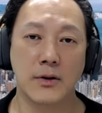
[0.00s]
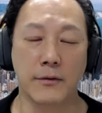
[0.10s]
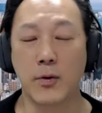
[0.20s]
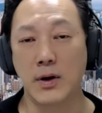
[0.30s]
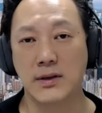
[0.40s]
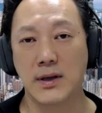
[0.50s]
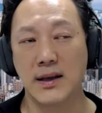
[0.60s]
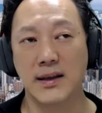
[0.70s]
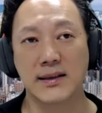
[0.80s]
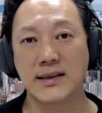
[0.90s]
Of course, it,
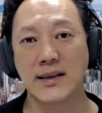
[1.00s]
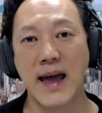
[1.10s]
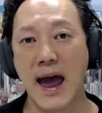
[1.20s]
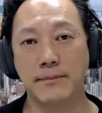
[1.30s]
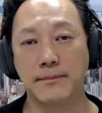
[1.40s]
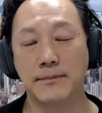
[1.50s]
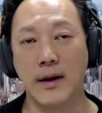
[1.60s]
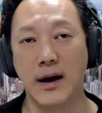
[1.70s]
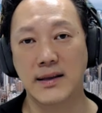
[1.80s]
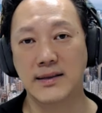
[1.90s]
it doesn't happen.
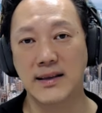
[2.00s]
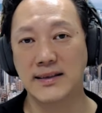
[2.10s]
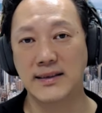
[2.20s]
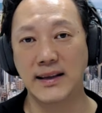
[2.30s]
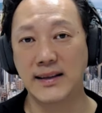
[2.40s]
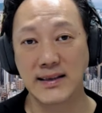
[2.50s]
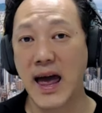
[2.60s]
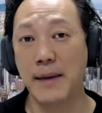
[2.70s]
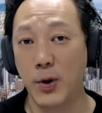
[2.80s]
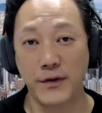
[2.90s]
Uh, it doesn't
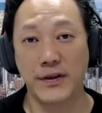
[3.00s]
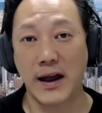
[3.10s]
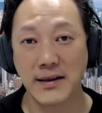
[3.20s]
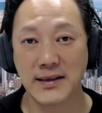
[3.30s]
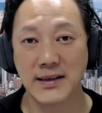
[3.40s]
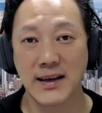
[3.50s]
happen overnight.